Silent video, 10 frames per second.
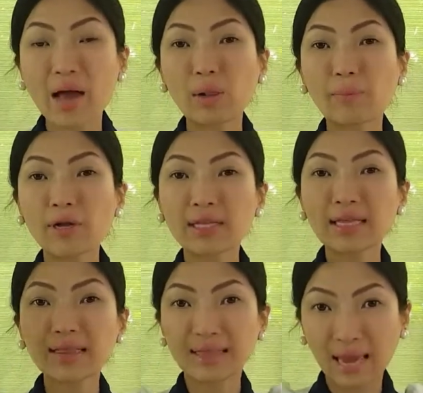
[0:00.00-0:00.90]
I will put
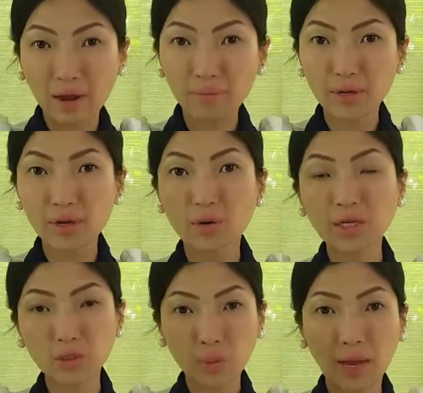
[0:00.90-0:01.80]
it down below
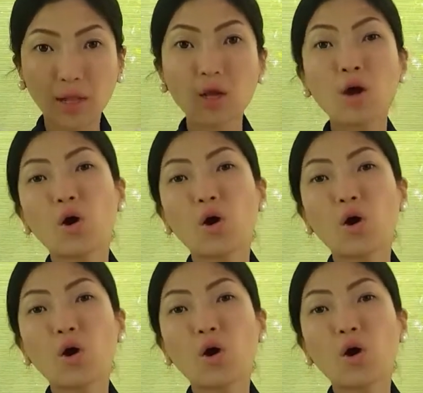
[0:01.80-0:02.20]
as well.